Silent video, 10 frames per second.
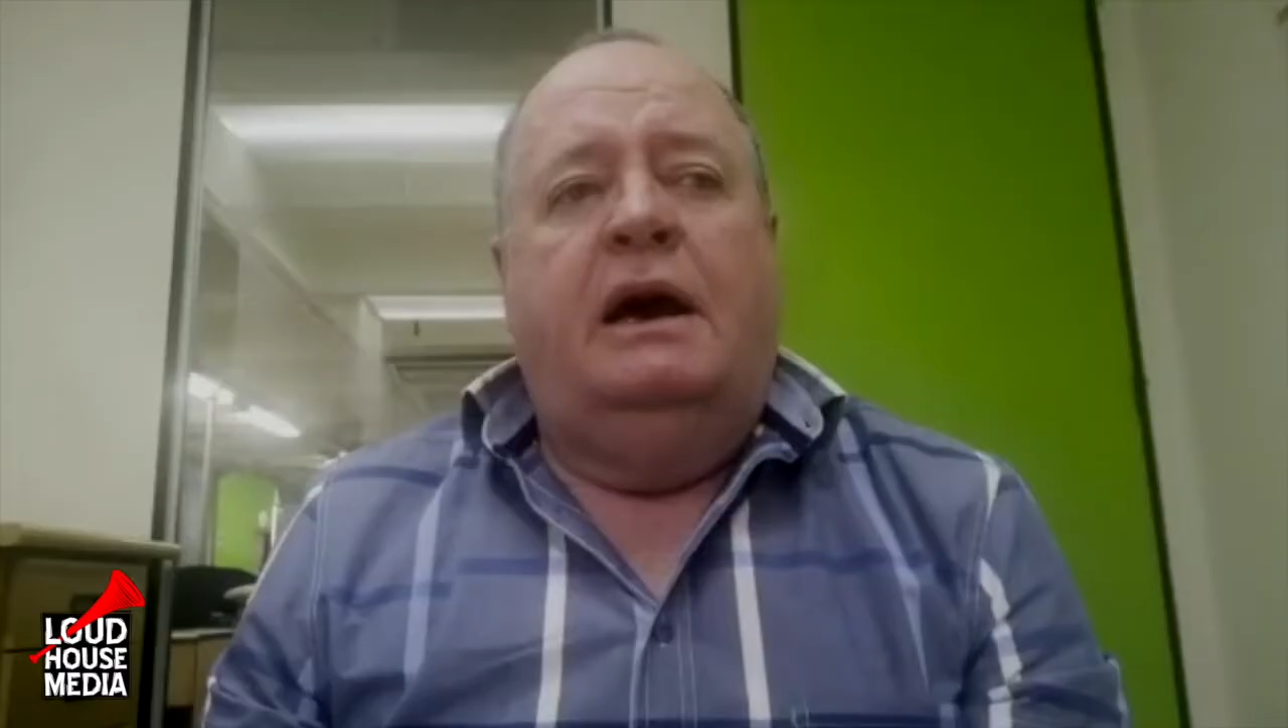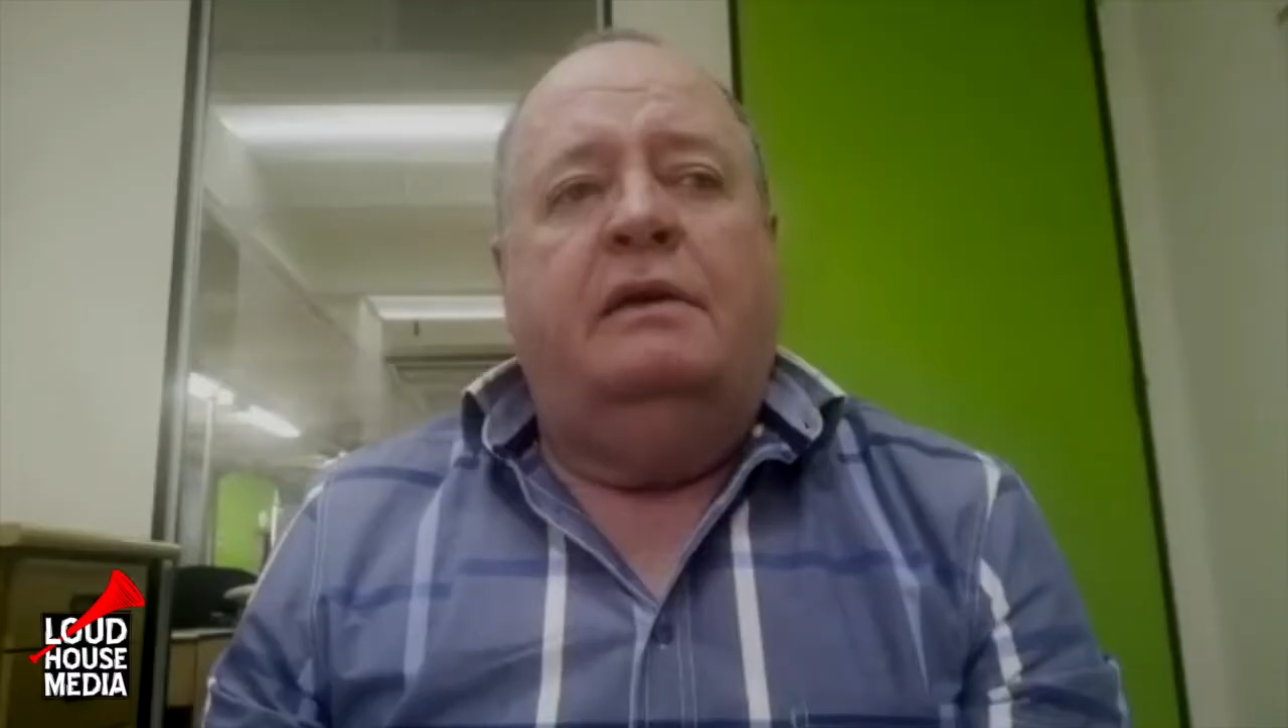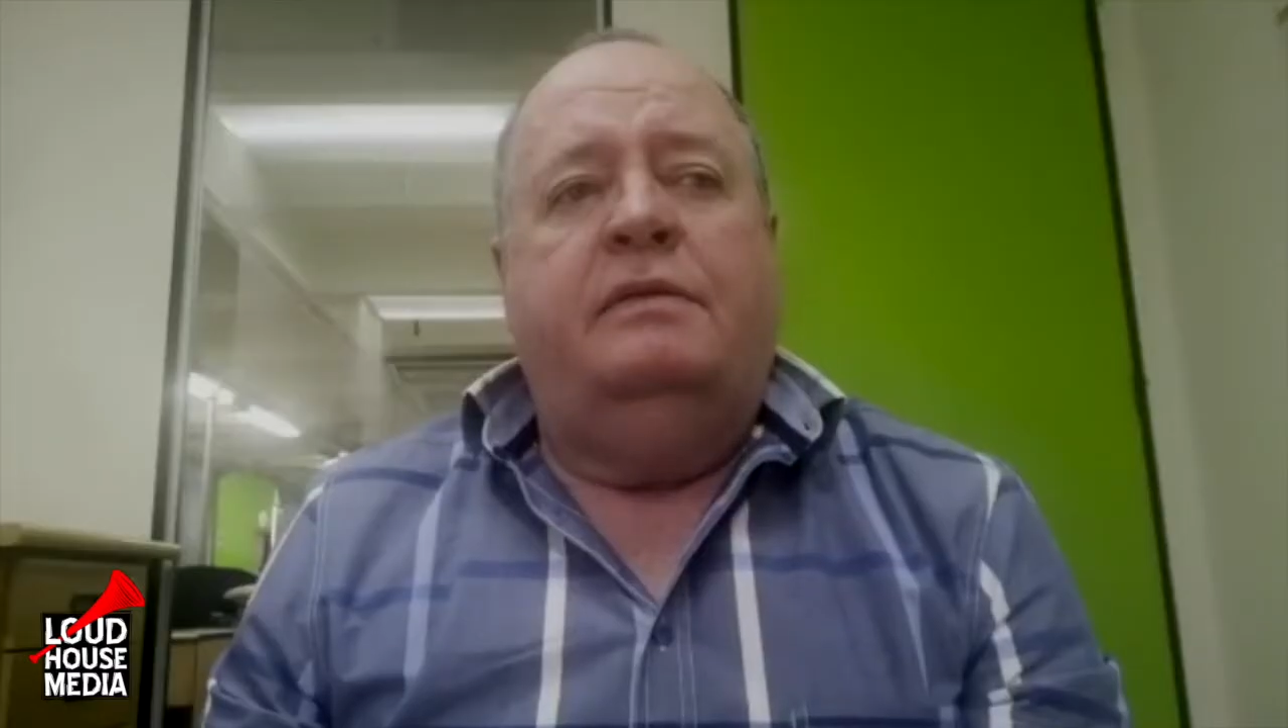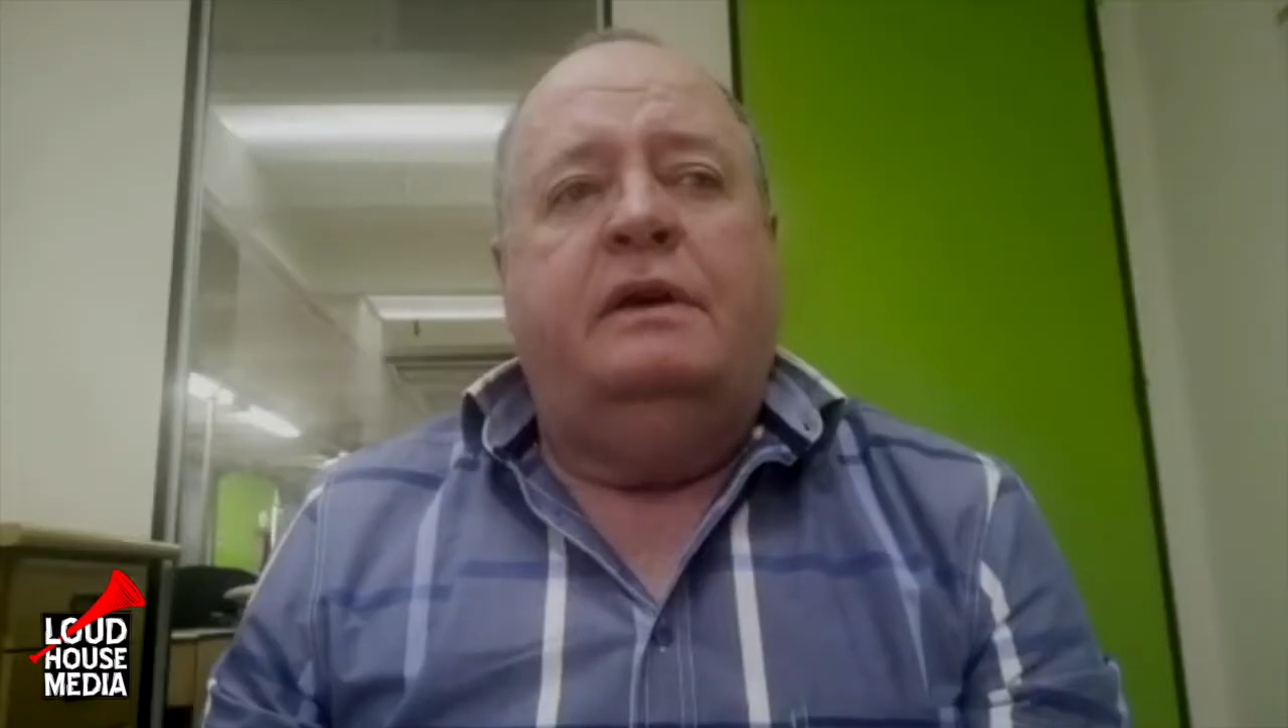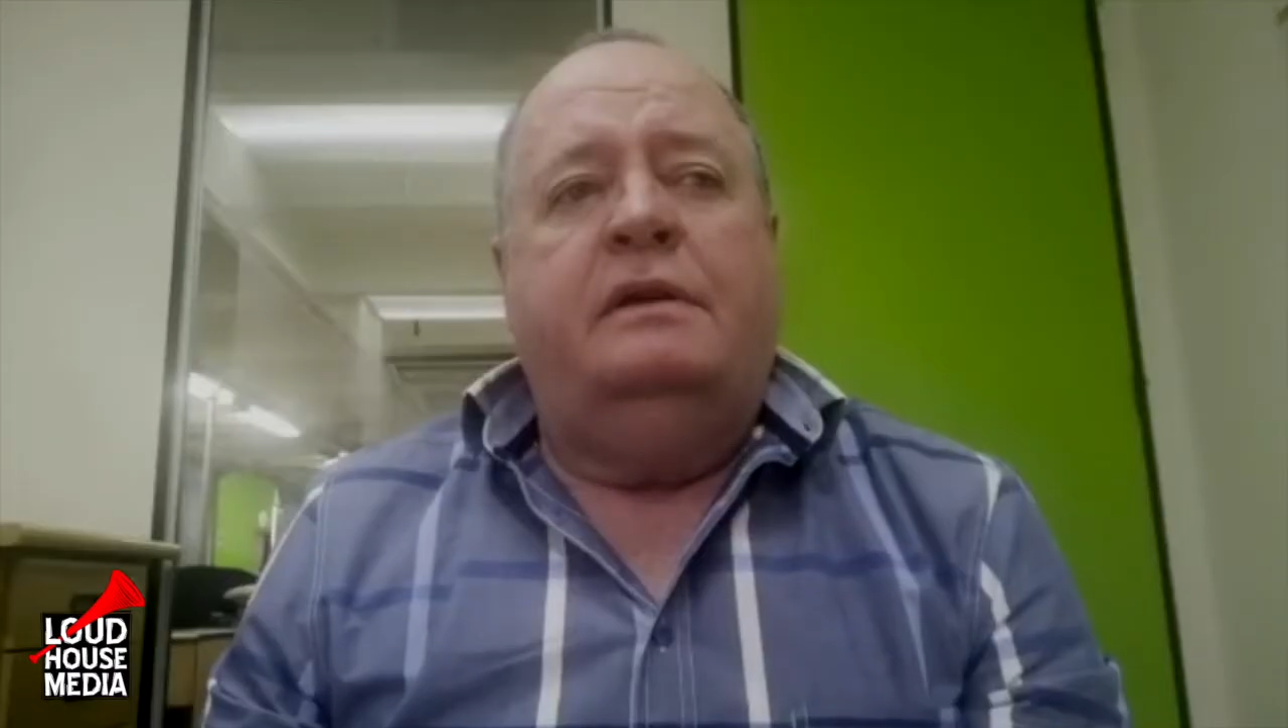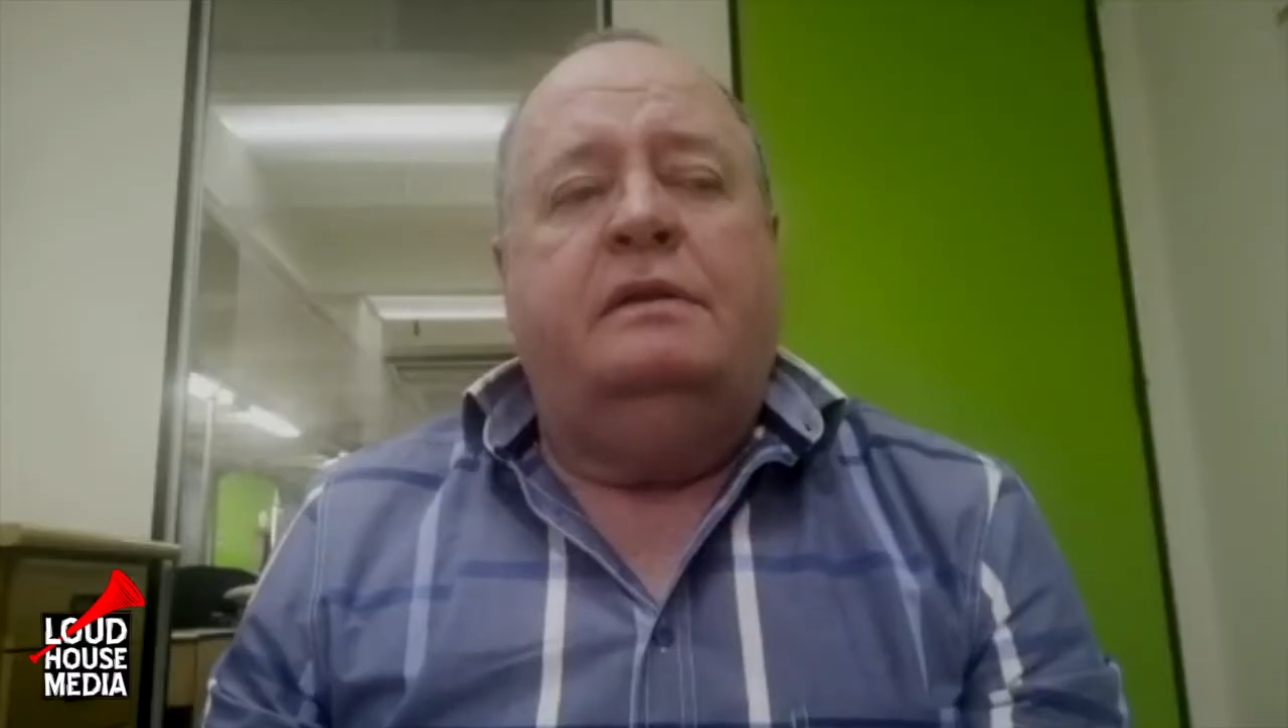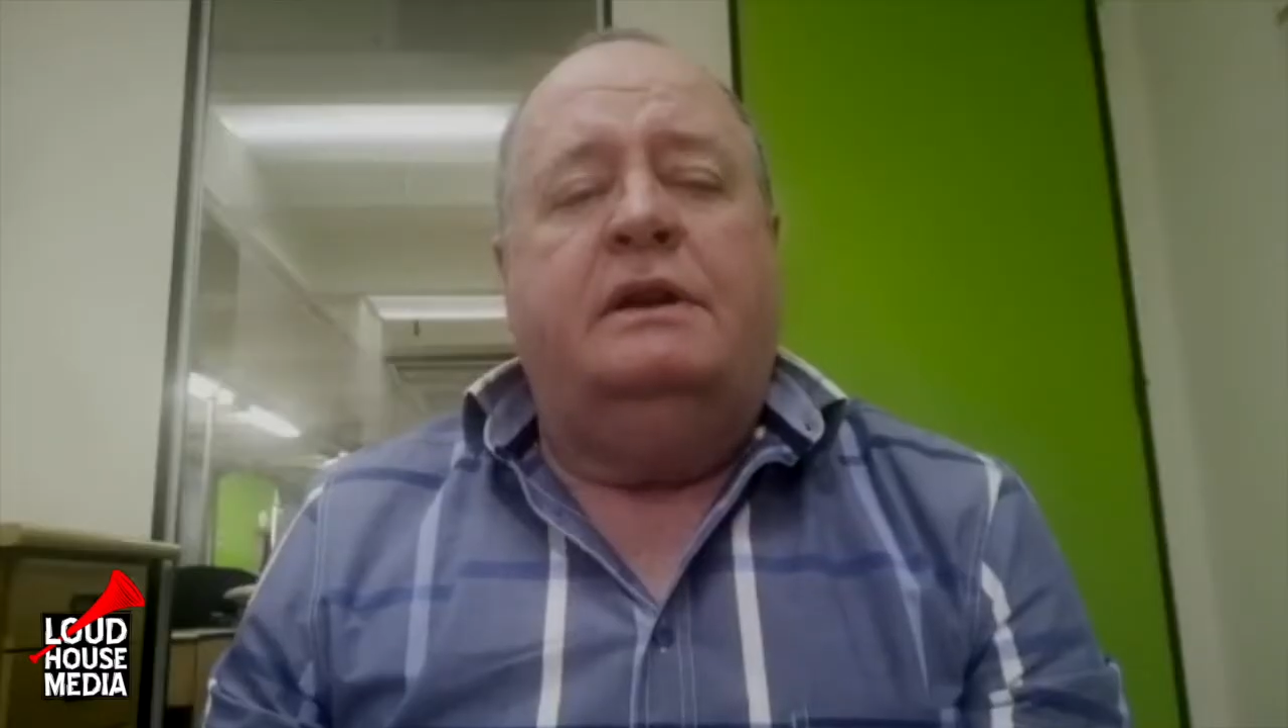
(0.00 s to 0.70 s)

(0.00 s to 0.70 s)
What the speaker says: I think the